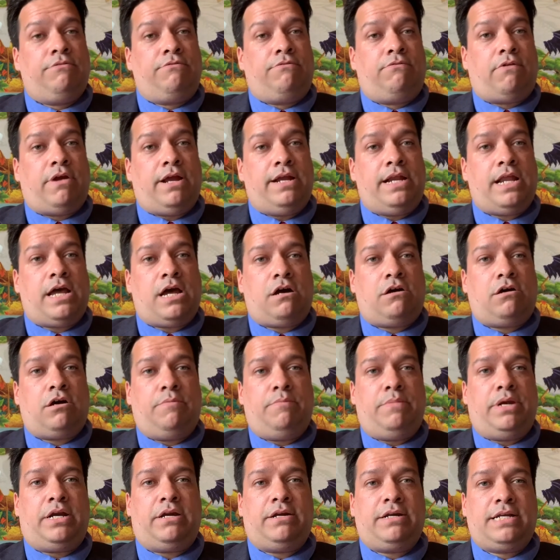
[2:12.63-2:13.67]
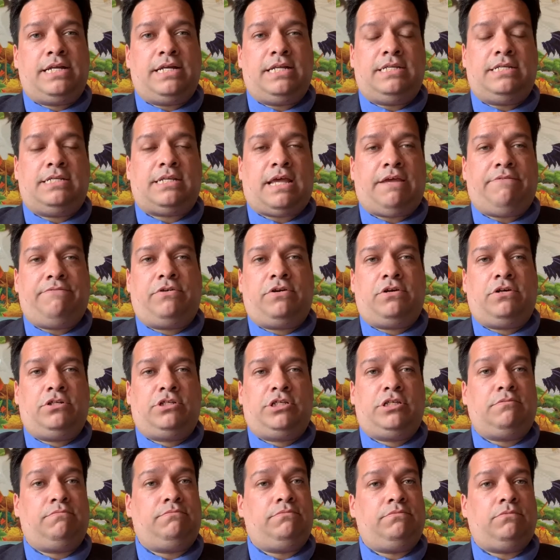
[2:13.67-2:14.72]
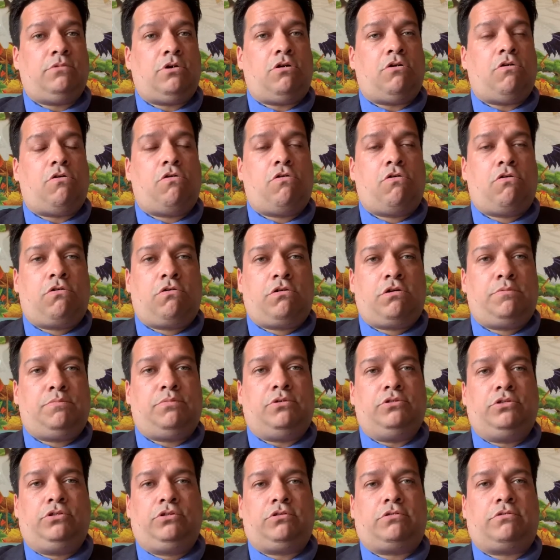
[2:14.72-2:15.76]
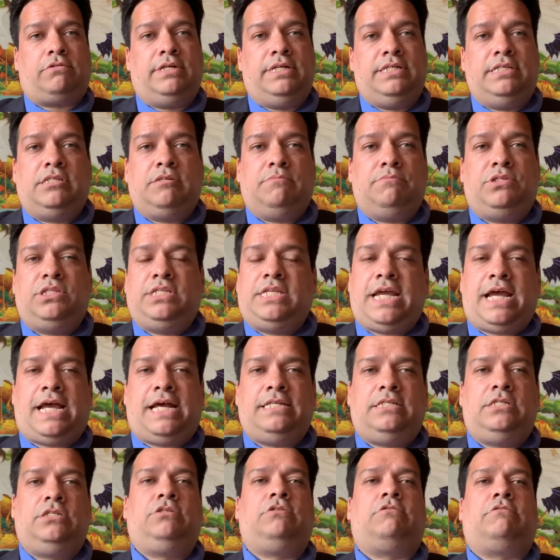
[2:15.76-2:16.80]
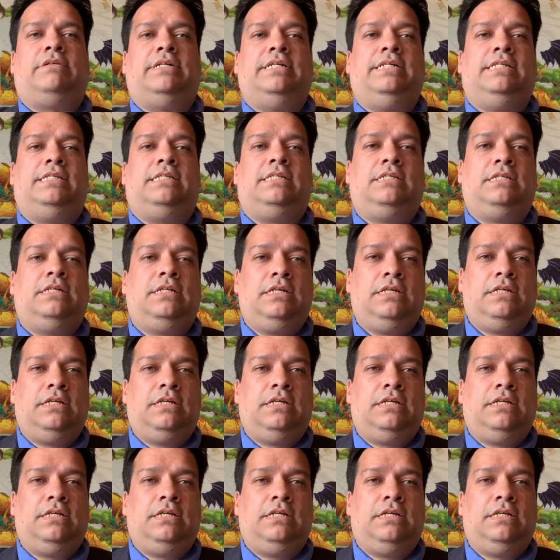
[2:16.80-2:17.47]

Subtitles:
Right now, Americans, I've heard some horrible stories, some sad stories,